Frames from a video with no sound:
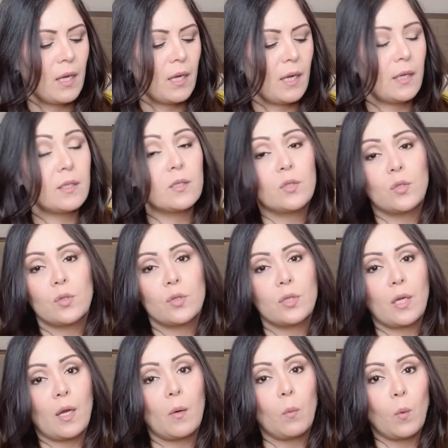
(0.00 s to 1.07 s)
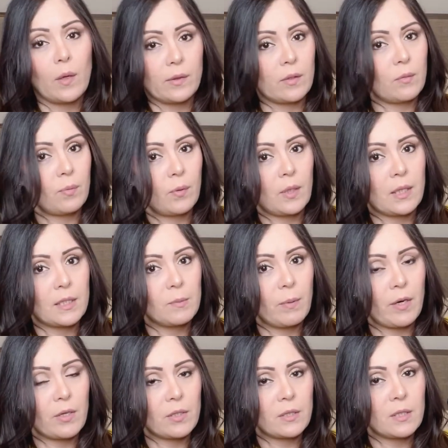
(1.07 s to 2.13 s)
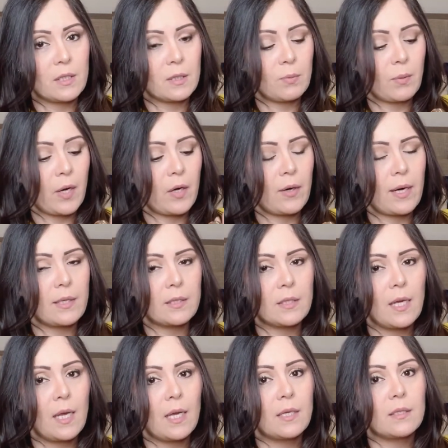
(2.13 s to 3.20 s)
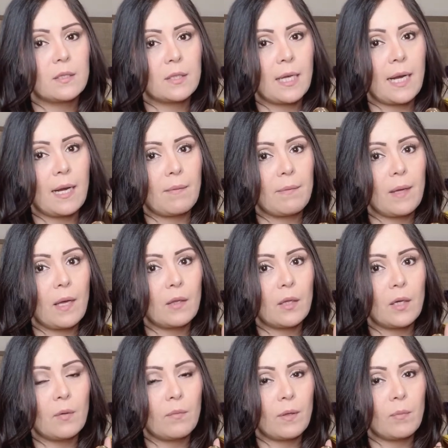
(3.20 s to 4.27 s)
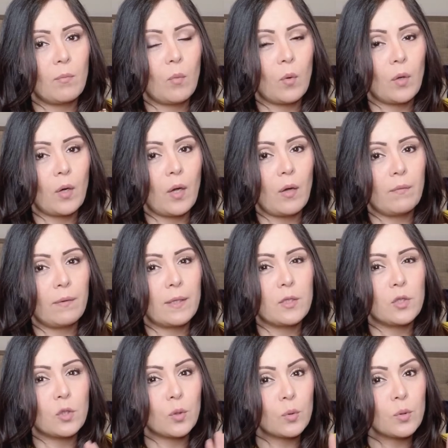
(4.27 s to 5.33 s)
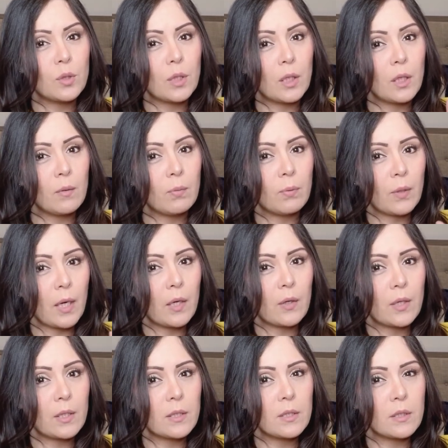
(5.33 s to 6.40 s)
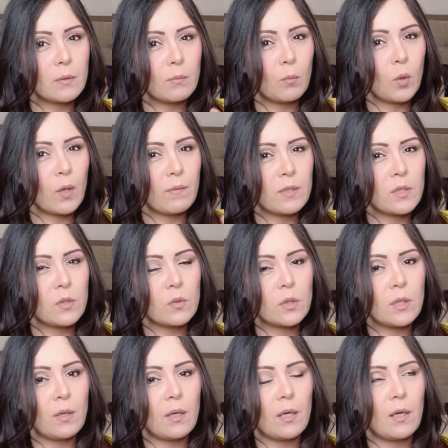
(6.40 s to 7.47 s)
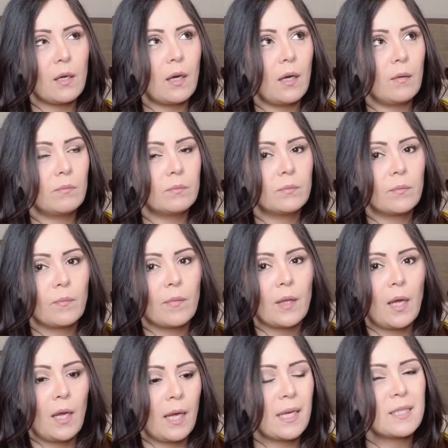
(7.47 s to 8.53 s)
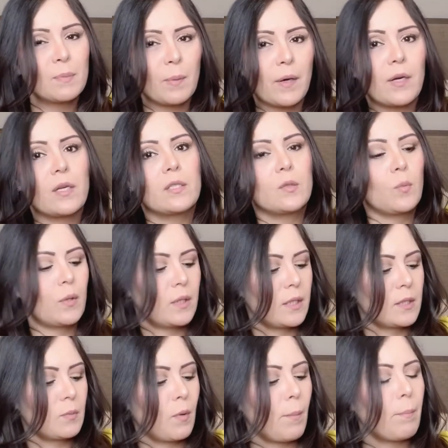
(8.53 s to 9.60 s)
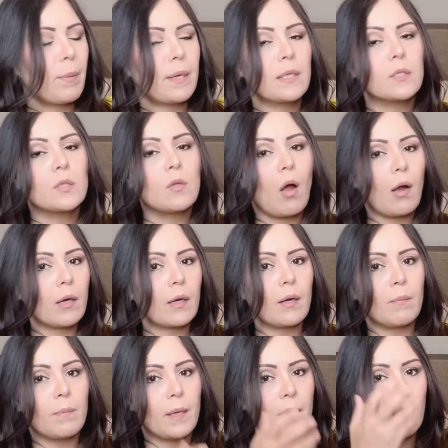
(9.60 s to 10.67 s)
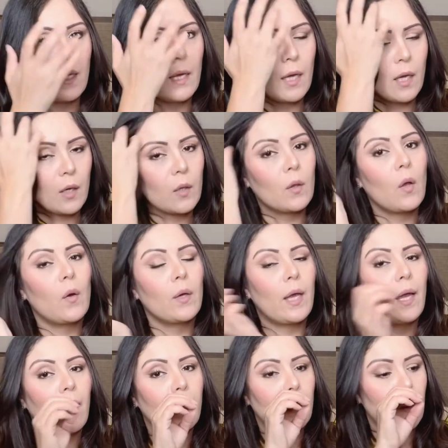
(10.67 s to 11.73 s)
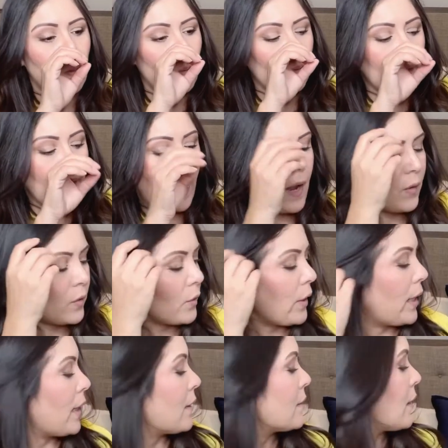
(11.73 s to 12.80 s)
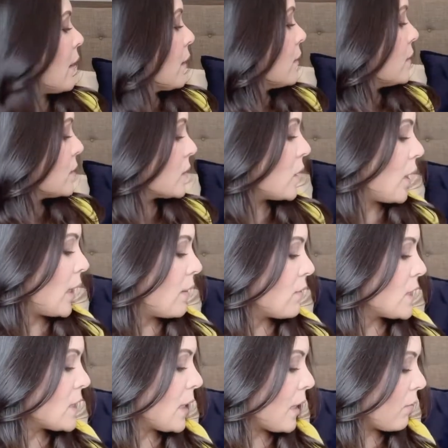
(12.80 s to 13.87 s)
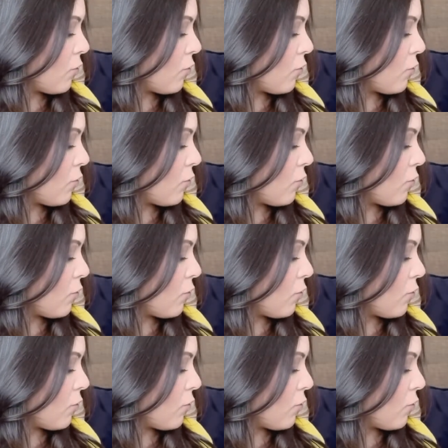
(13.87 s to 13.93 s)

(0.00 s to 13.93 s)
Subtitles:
It is just a wonderful experience. This fragrance is gonna be a little bit more of a juicy fragrance, more of a juicy experience with this one, but it's not gonna be cloying or loud or anything. It's not gonna be seeking